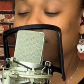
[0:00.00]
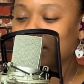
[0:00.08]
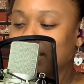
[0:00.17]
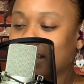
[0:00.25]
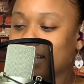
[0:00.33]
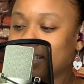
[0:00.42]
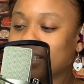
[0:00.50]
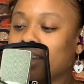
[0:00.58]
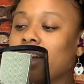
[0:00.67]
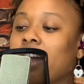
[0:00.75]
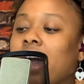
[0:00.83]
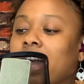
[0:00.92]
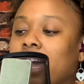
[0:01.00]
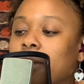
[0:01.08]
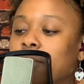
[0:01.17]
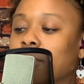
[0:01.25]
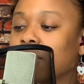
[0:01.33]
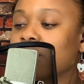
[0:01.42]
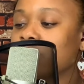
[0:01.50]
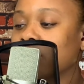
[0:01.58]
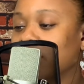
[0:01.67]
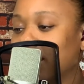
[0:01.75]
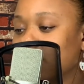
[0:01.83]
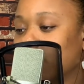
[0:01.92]
one says, I got a
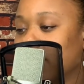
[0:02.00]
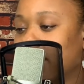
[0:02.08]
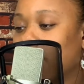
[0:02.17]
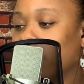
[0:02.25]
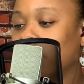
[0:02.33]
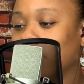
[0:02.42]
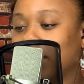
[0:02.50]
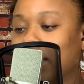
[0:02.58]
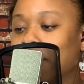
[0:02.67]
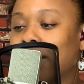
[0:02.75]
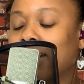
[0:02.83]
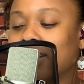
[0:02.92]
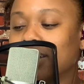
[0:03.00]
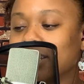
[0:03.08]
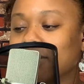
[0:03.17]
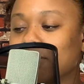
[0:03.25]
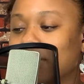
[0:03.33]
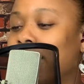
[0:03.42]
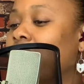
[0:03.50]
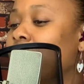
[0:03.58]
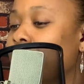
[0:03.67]
promotion last week at work, and my